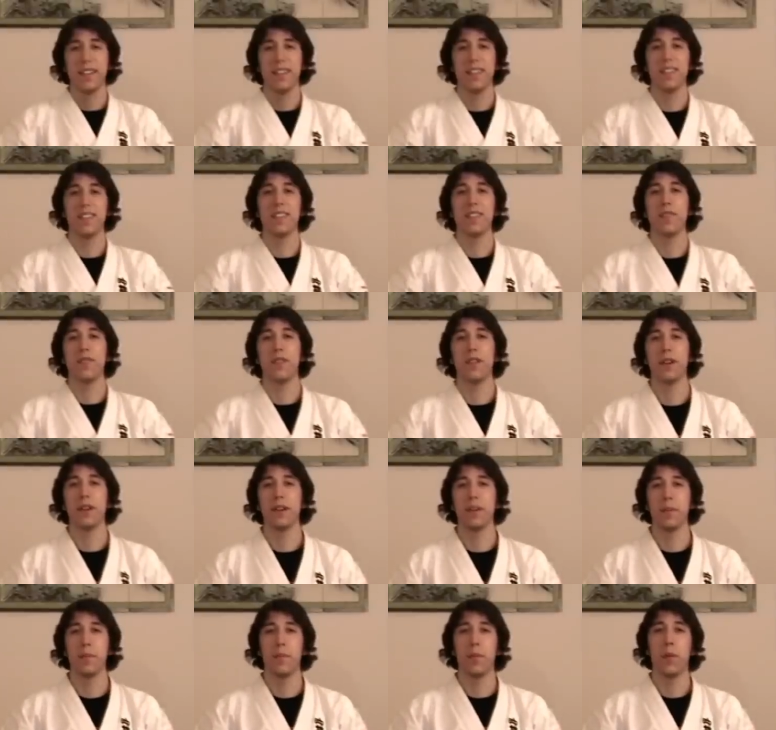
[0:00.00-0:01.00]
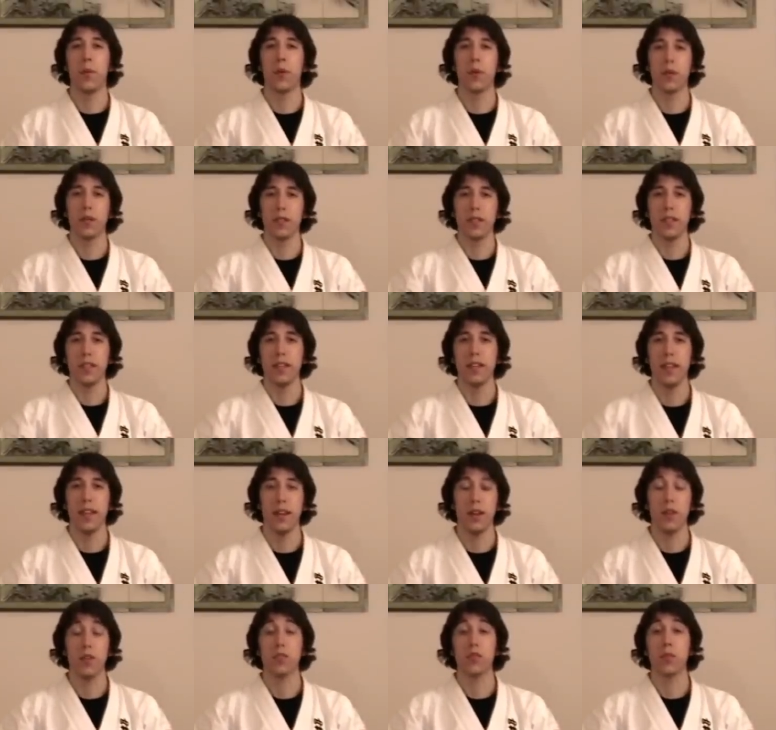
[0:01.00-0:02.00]
This is a very important
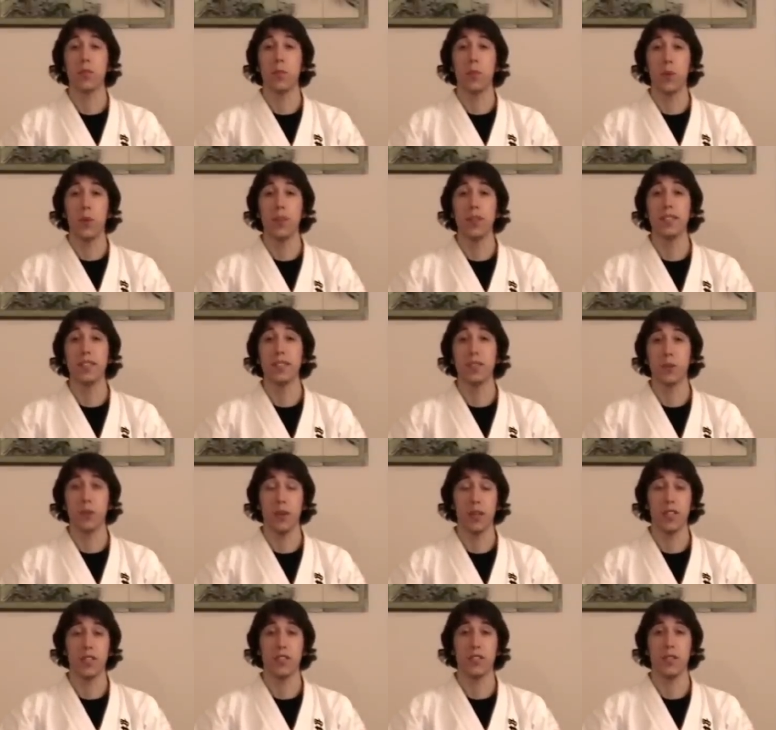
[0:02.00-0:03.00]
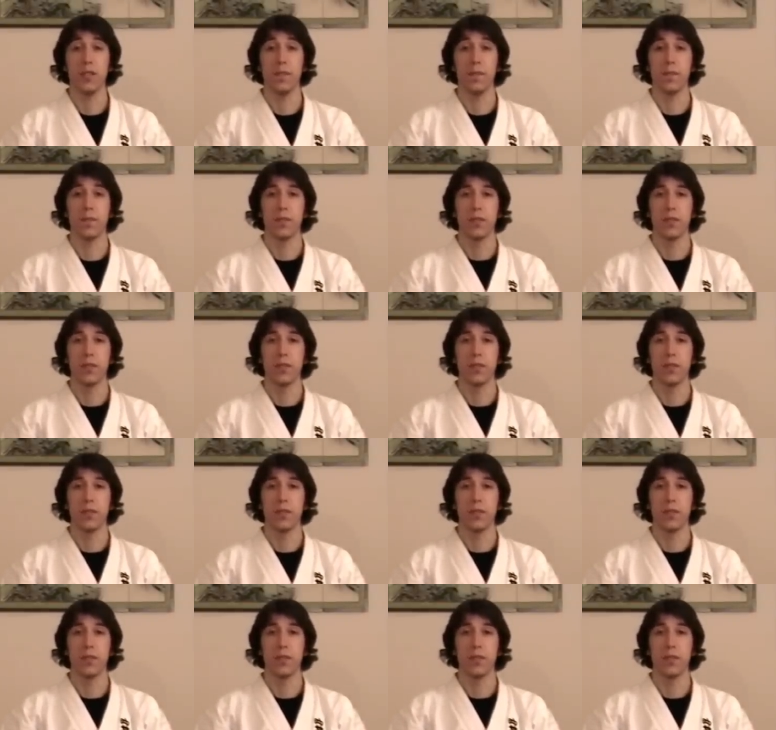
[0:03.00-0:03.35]
and also pointed question.